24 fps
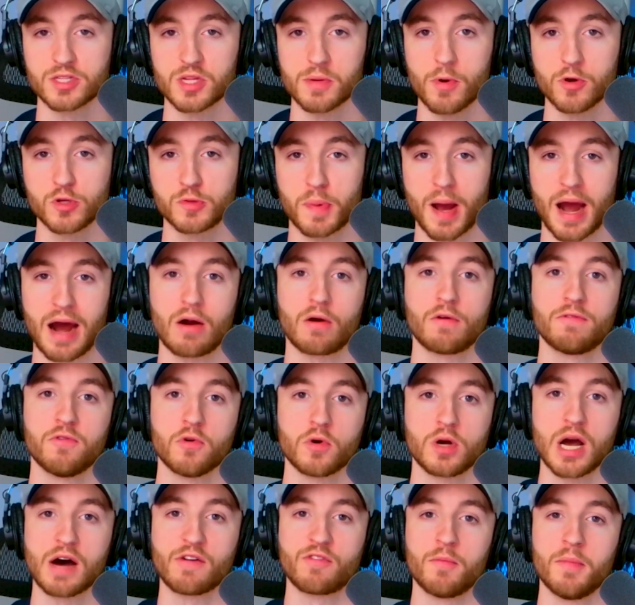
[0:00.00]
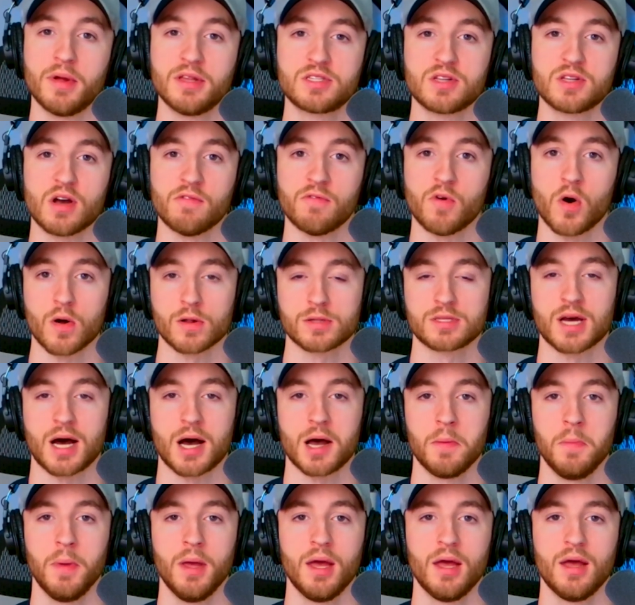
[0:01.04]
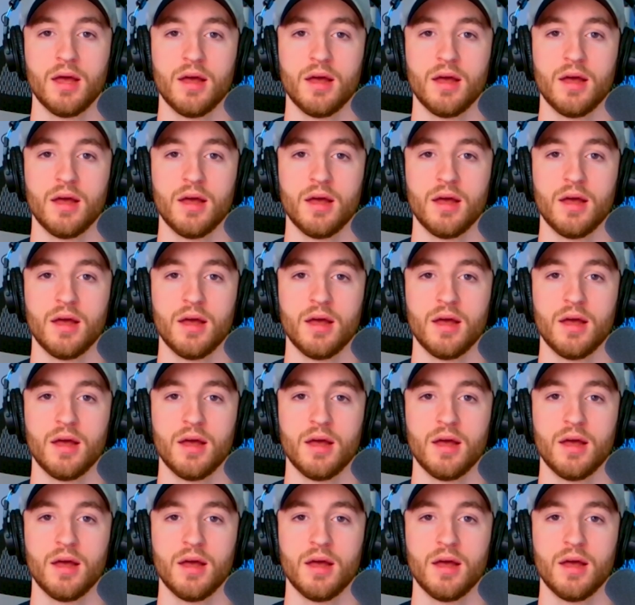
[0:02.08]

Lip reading: The most powerful governments of all time